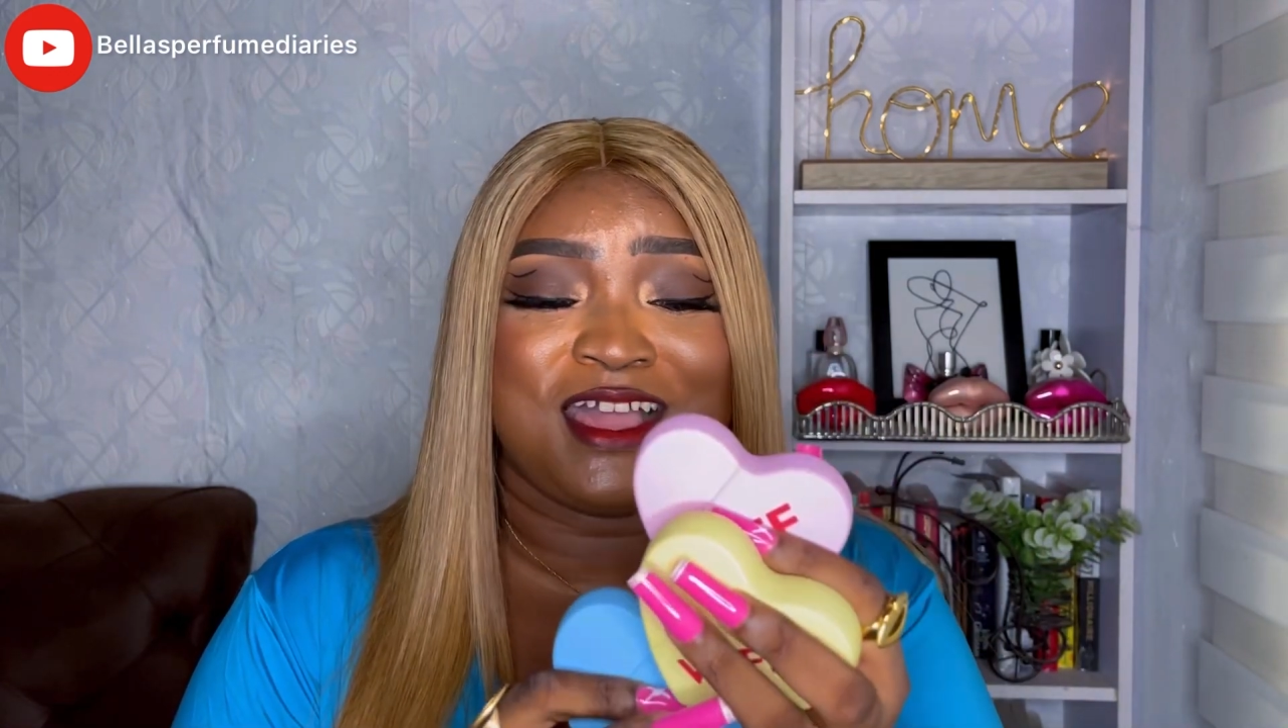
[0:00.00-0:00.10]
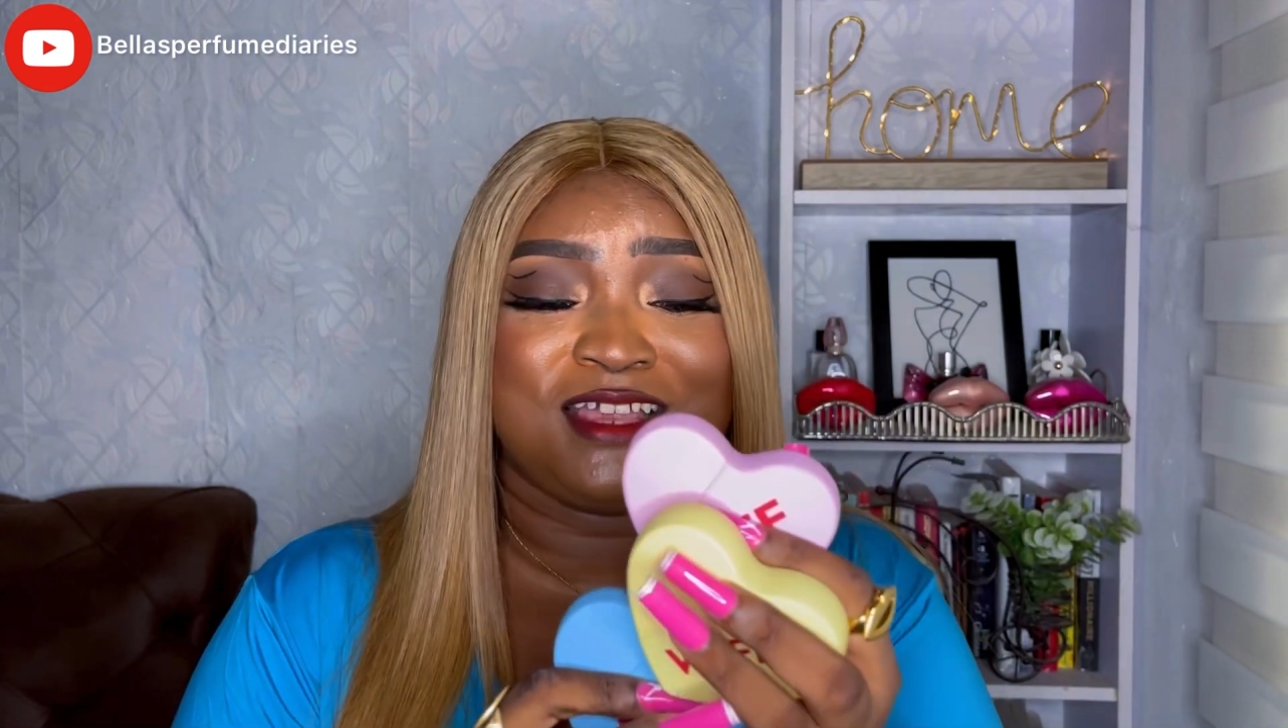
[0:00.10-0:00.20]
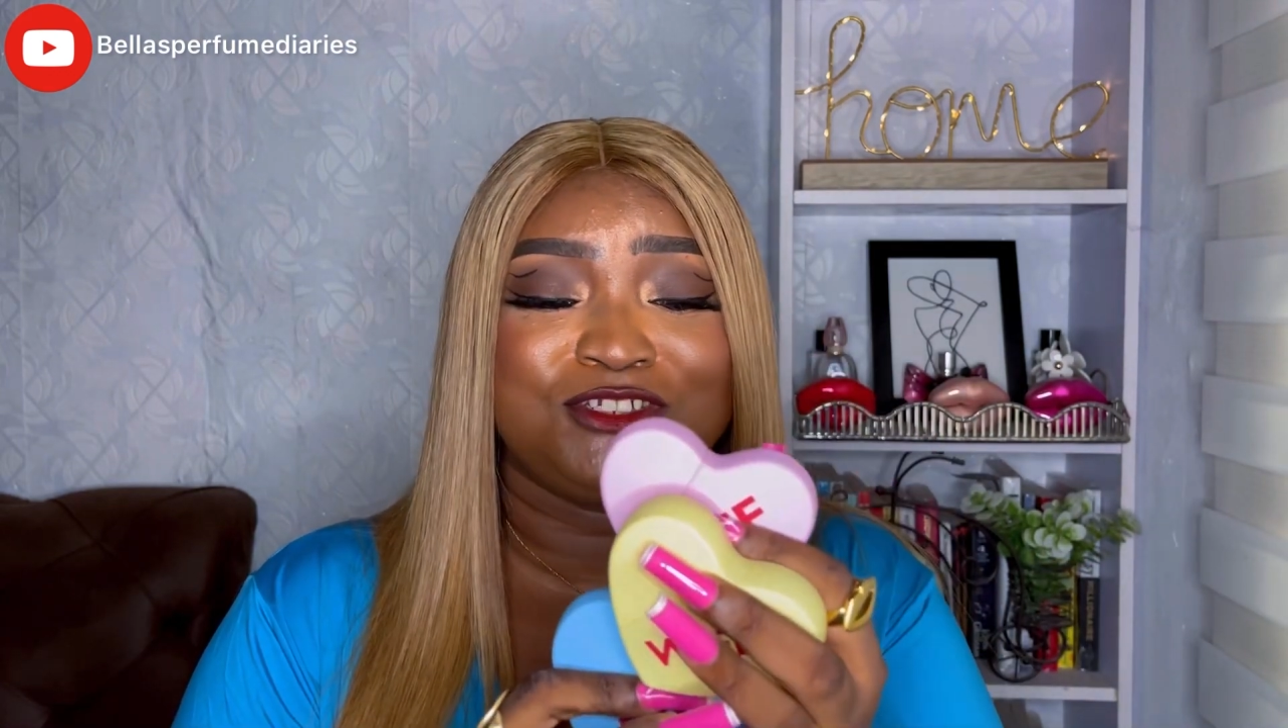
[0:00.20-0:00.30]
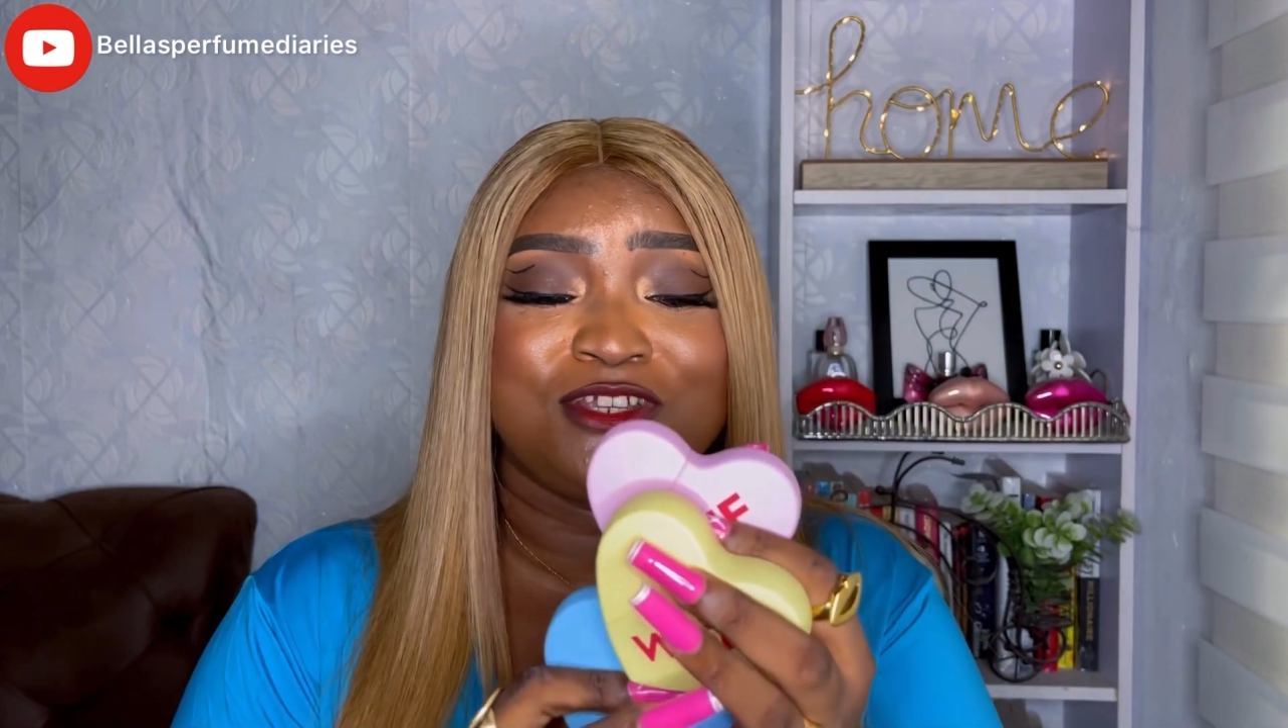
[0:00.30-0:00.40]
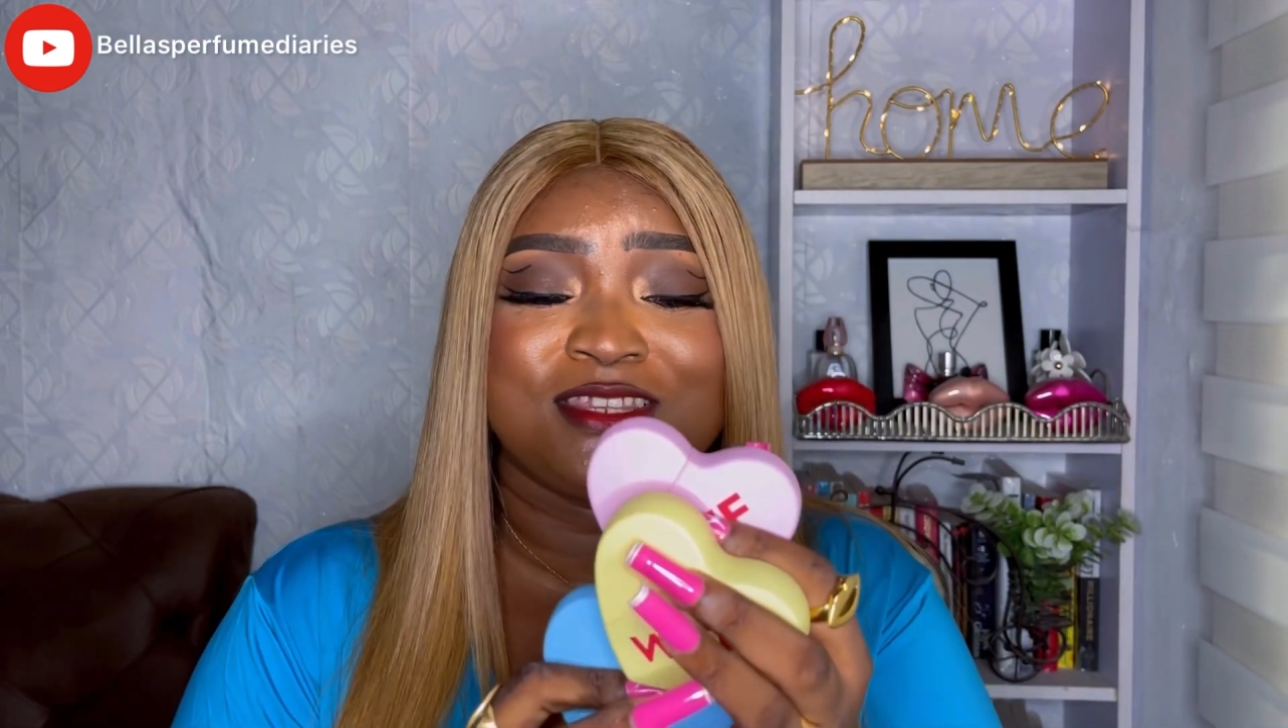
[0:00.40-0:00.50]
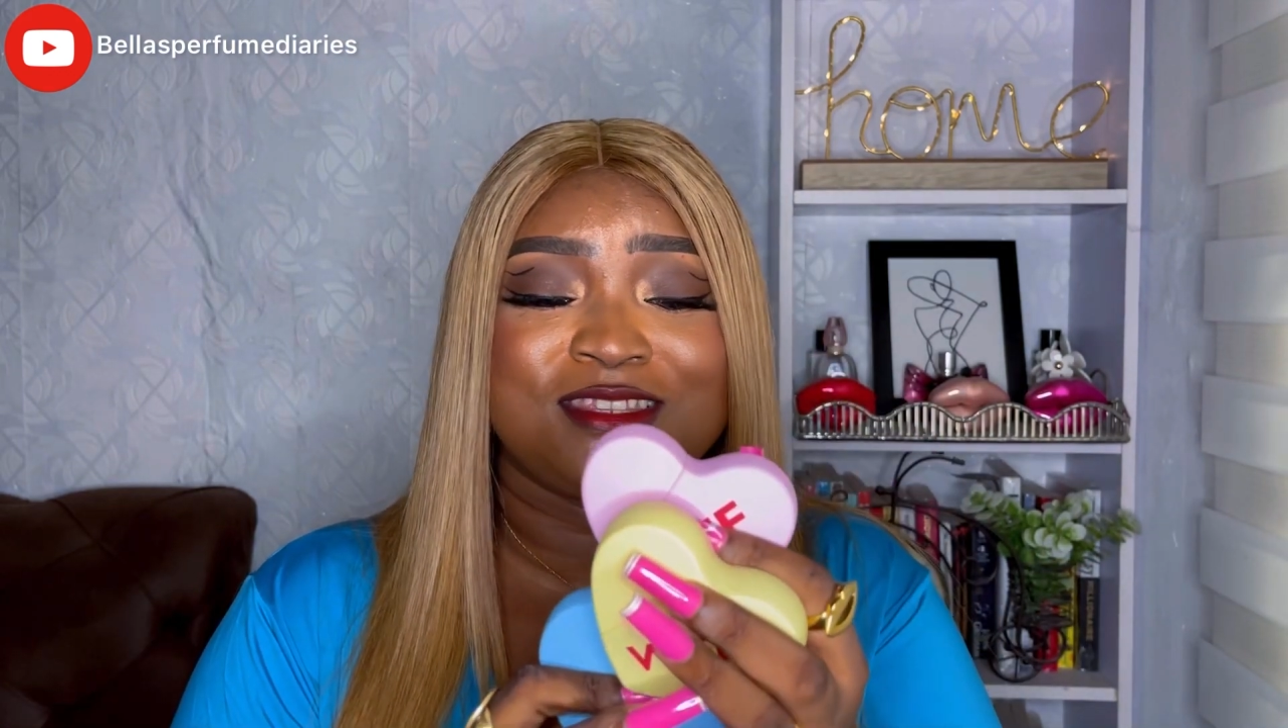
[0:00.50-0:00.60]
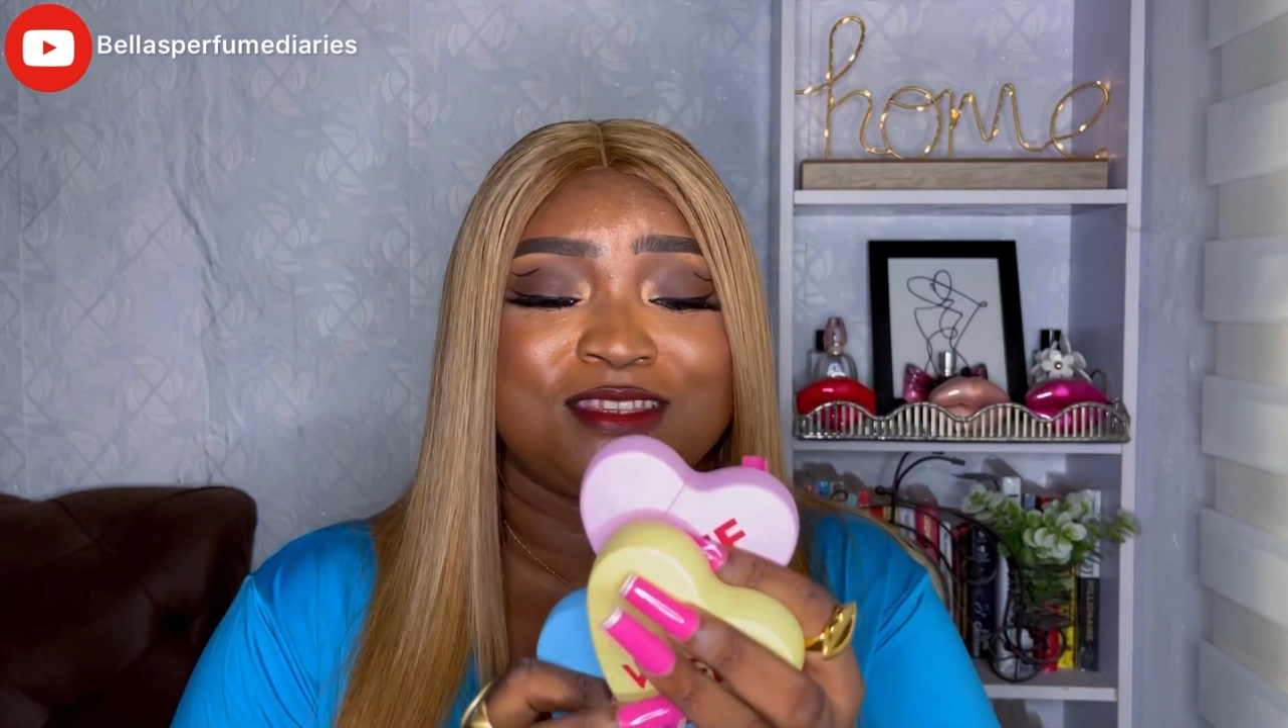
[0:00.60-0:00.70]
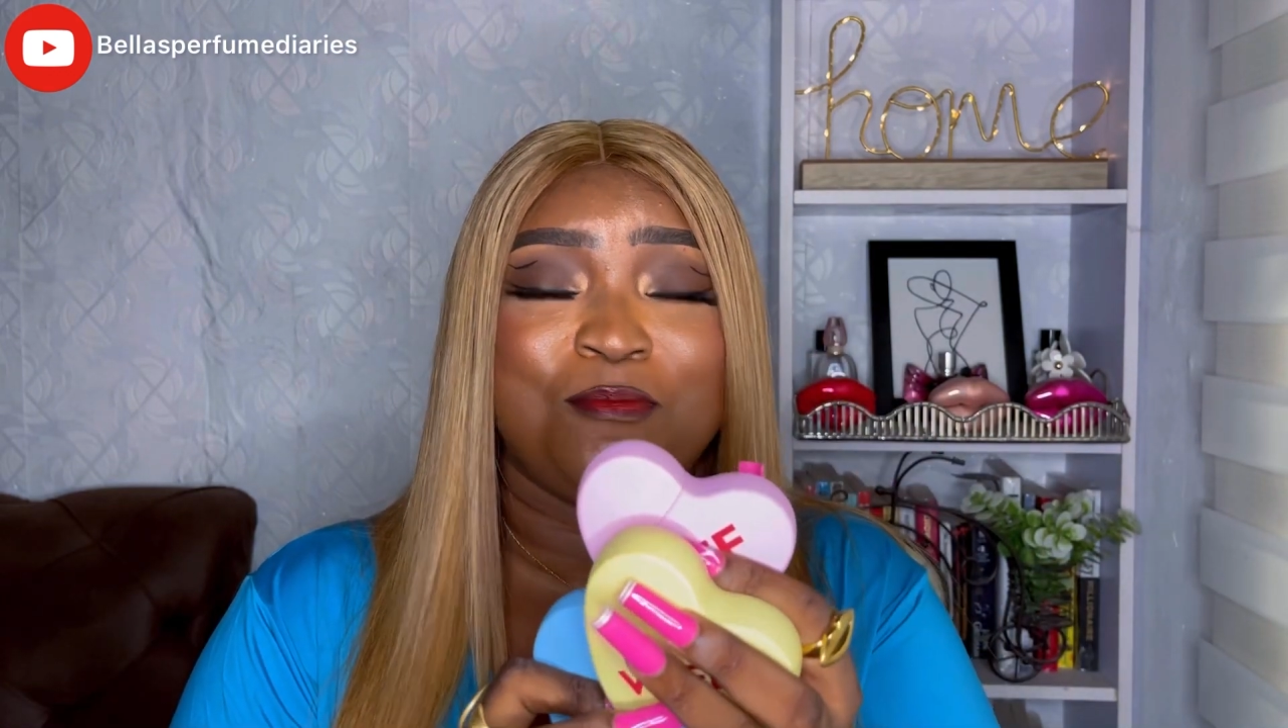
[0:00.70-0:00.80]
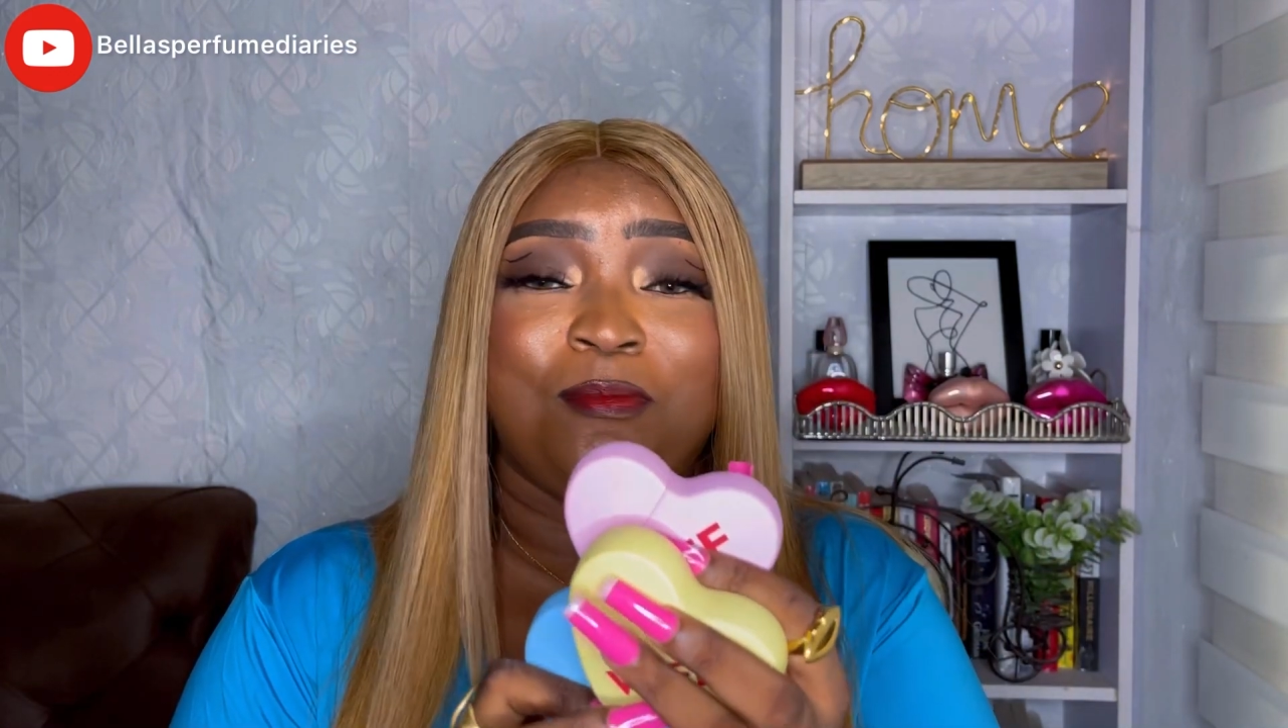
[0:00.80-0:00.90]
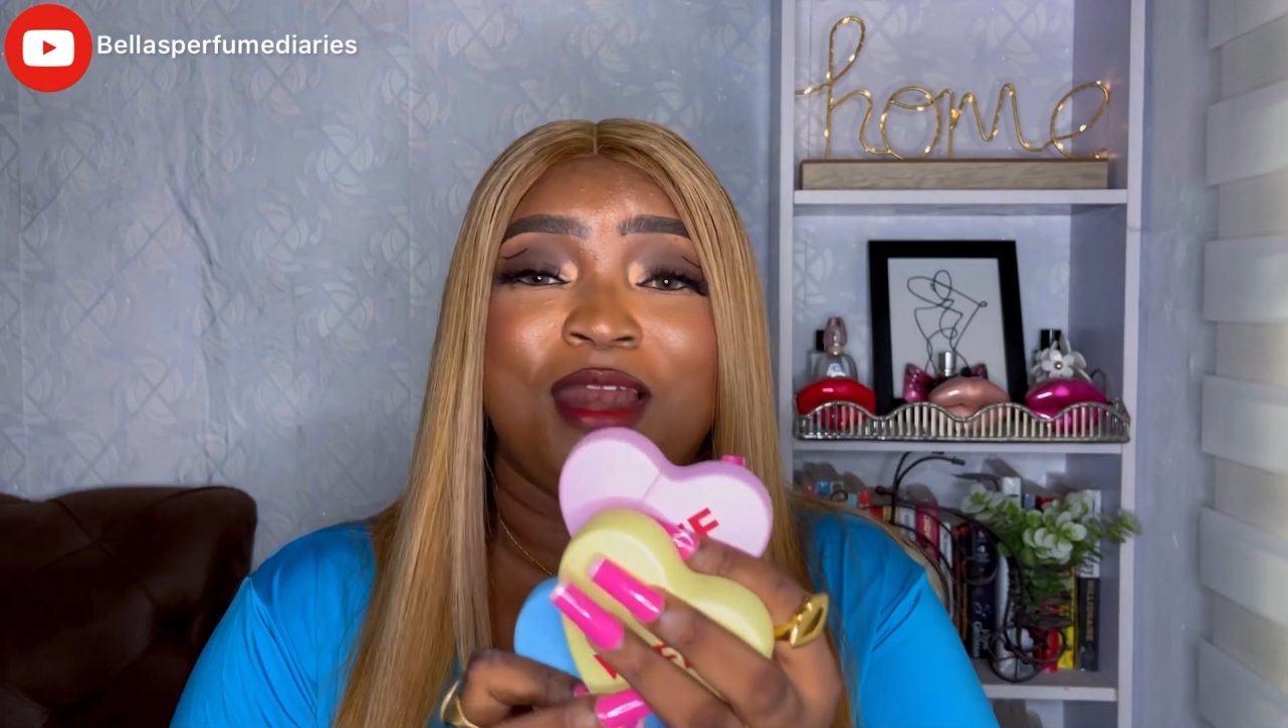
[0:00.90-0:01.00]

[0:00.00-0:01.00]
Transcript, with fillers: are just